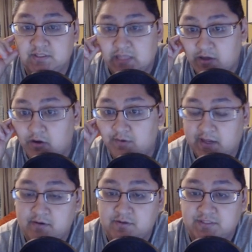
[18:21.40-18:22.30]
like all the
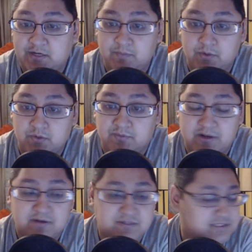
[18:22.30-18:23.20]
characters that are immune to
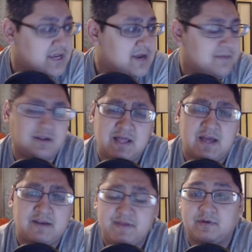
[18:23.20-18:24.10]
paralysis, but a lot
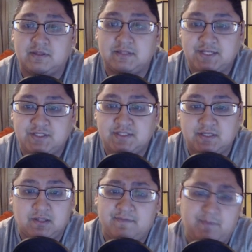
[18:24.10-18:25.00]
of them are legends and a
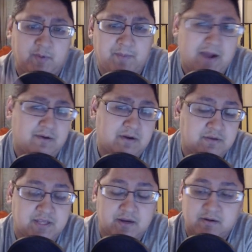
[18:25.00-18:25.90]
lot of them are
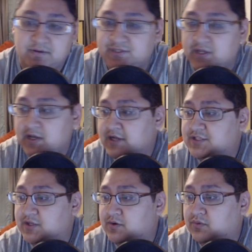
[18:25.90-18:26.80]
powerhouse characters.
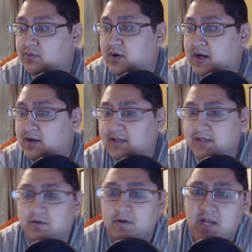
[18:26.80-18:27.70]
So
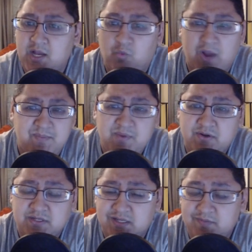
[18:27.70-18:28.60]
Whitebeard
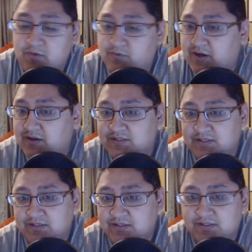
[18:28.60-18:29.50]
is going to immune to
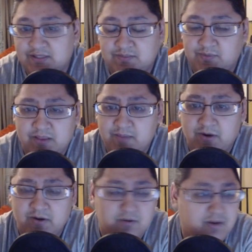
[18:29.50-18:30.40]
paralysis. That part
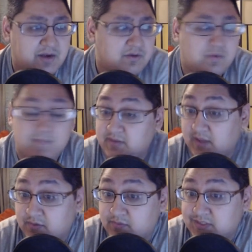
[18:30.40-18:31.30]
I know. I don't know about the
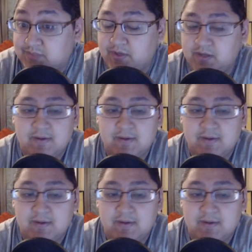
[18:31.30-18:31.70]
other ones, but